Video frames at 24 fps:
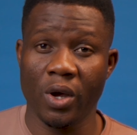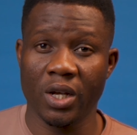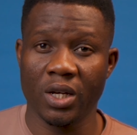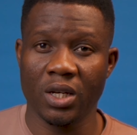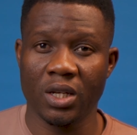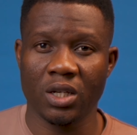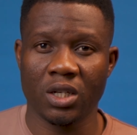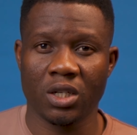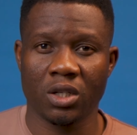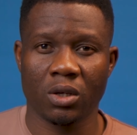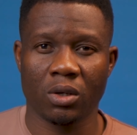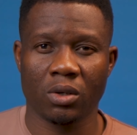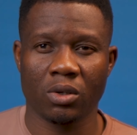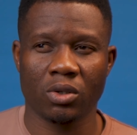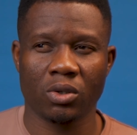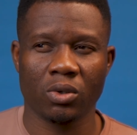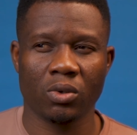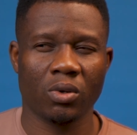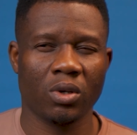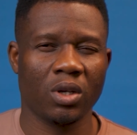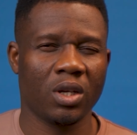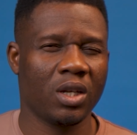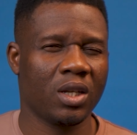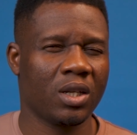edition.
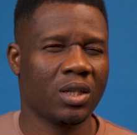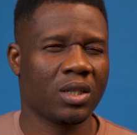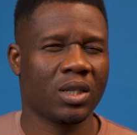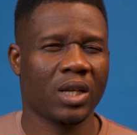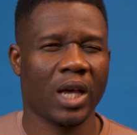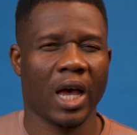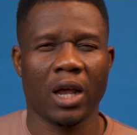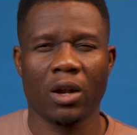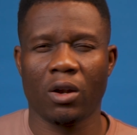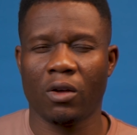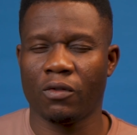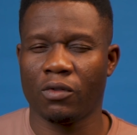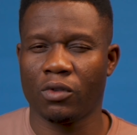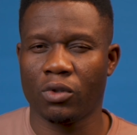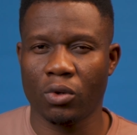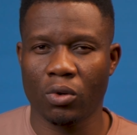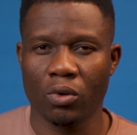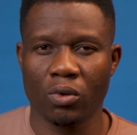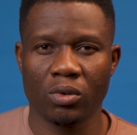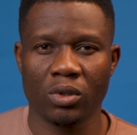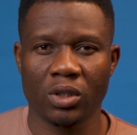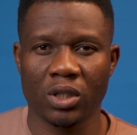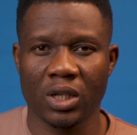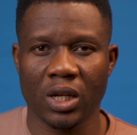So it's kind of
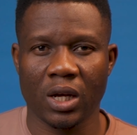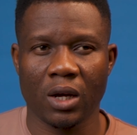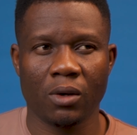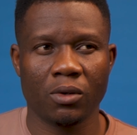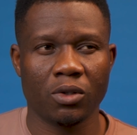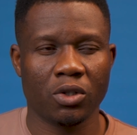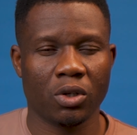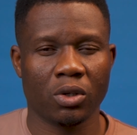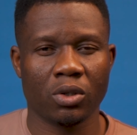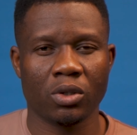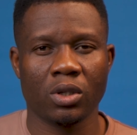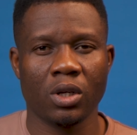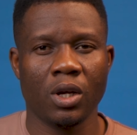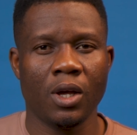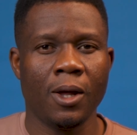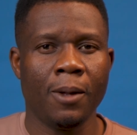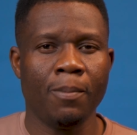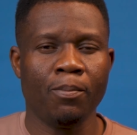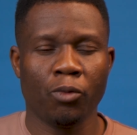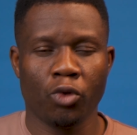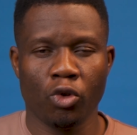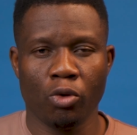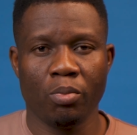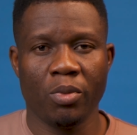toned down just
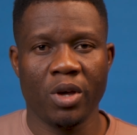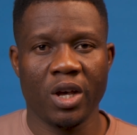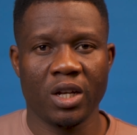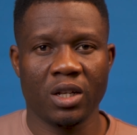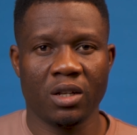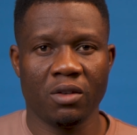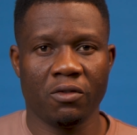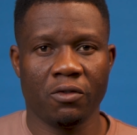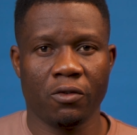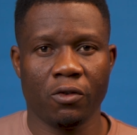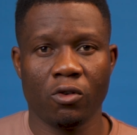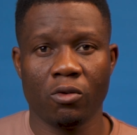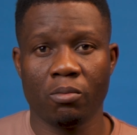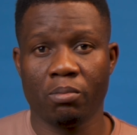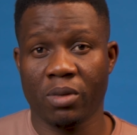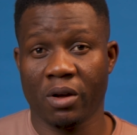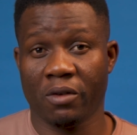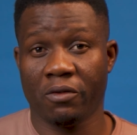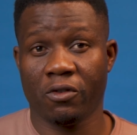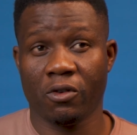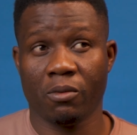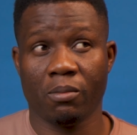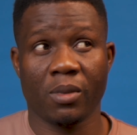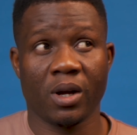to make the phone
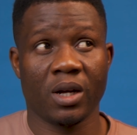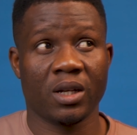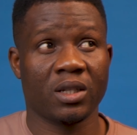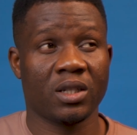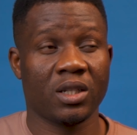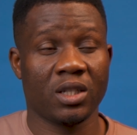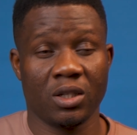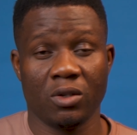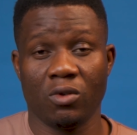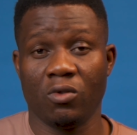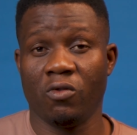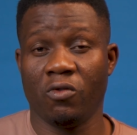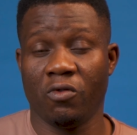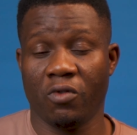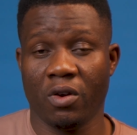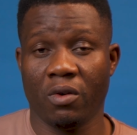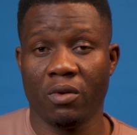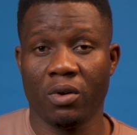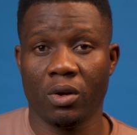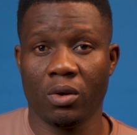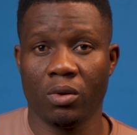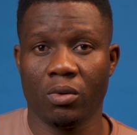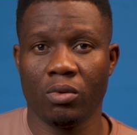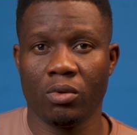performance still
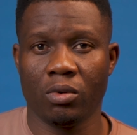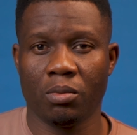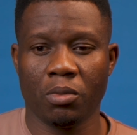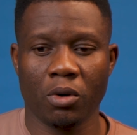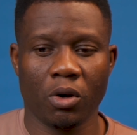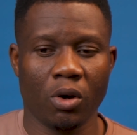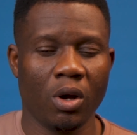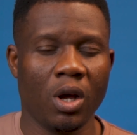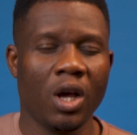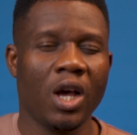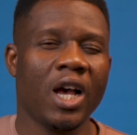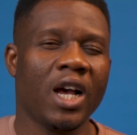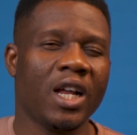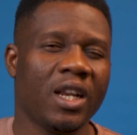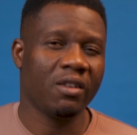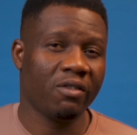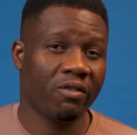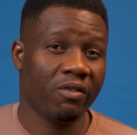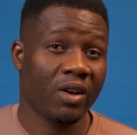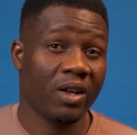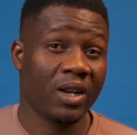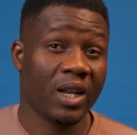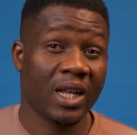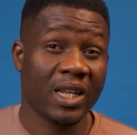very good. But the
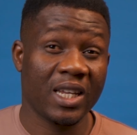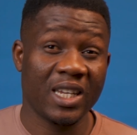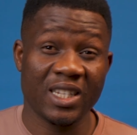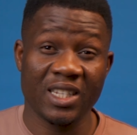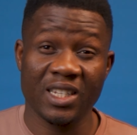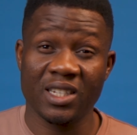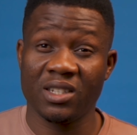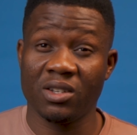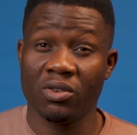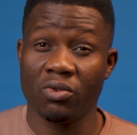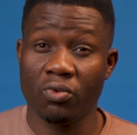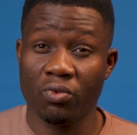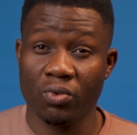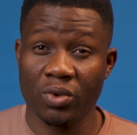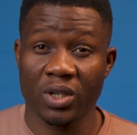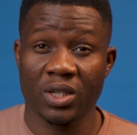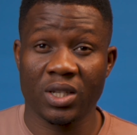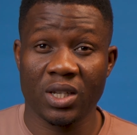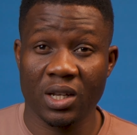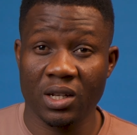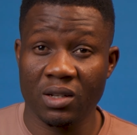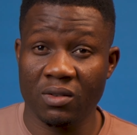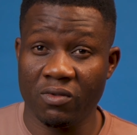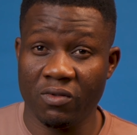fact that it is a
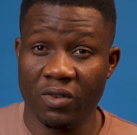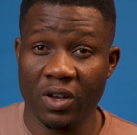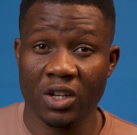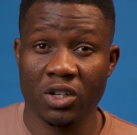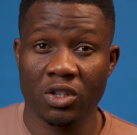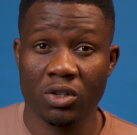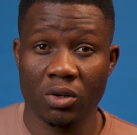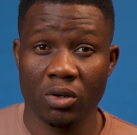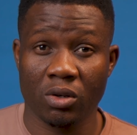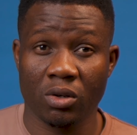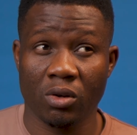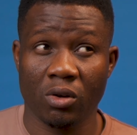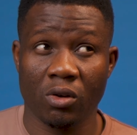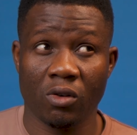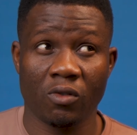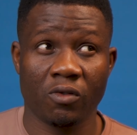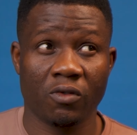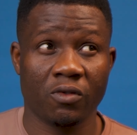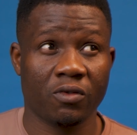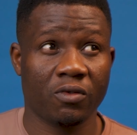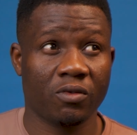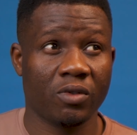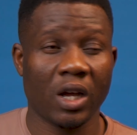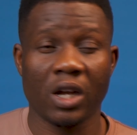recent version
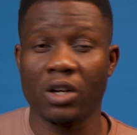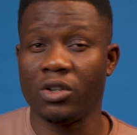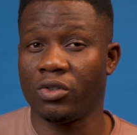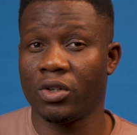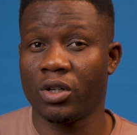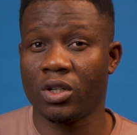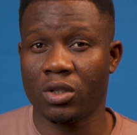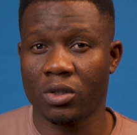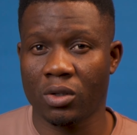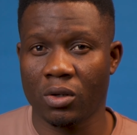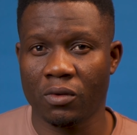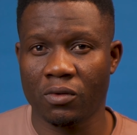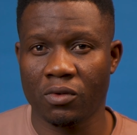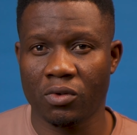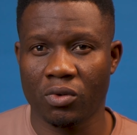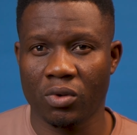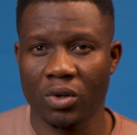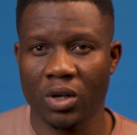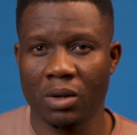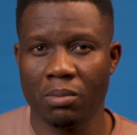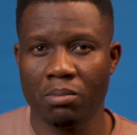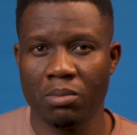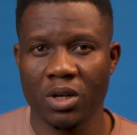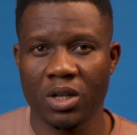of Android
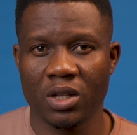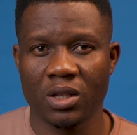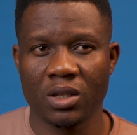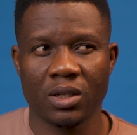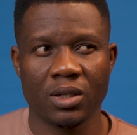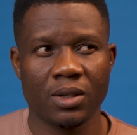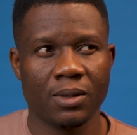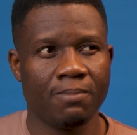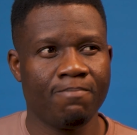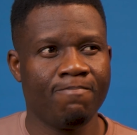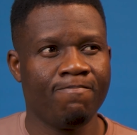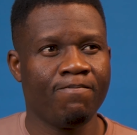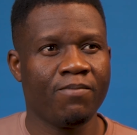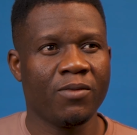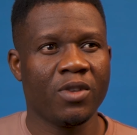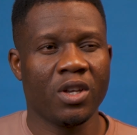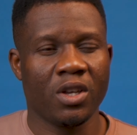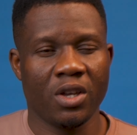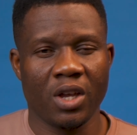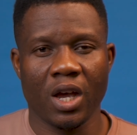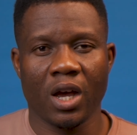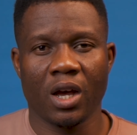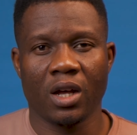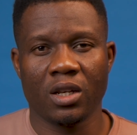software means,
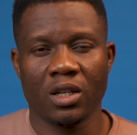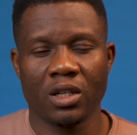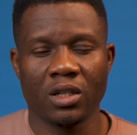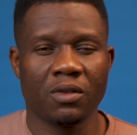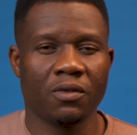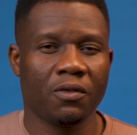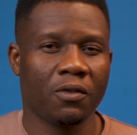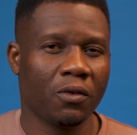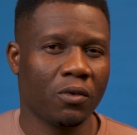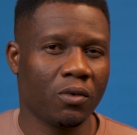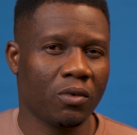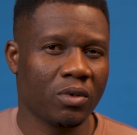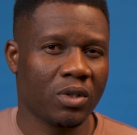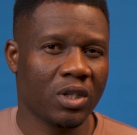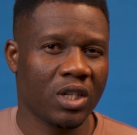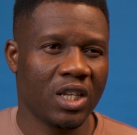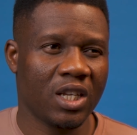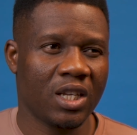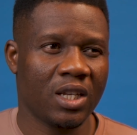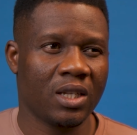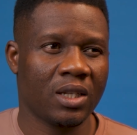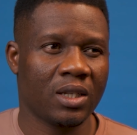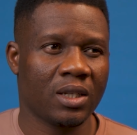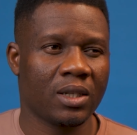yeah, this phone
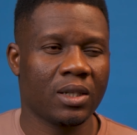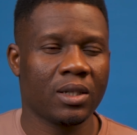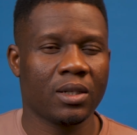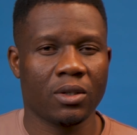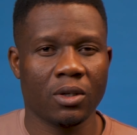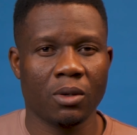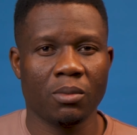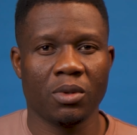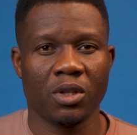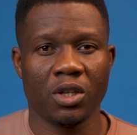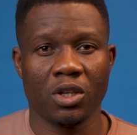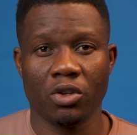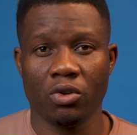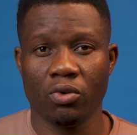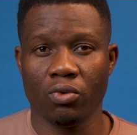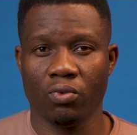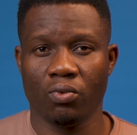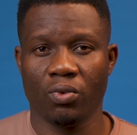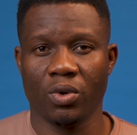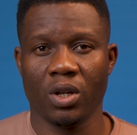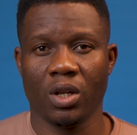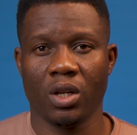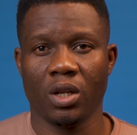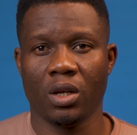is something you
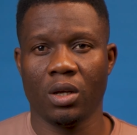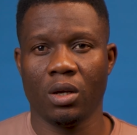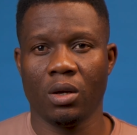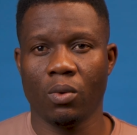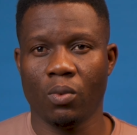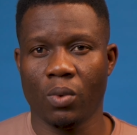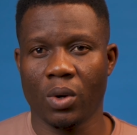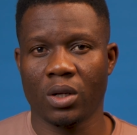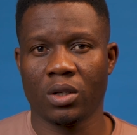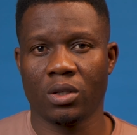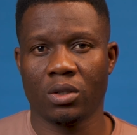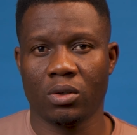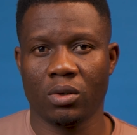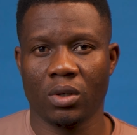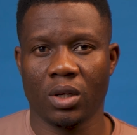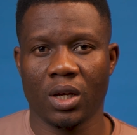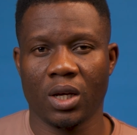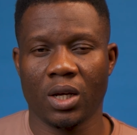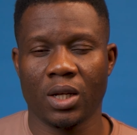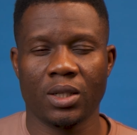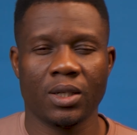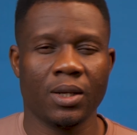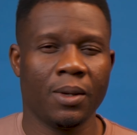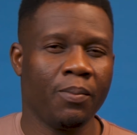really want to
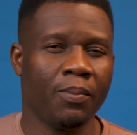get.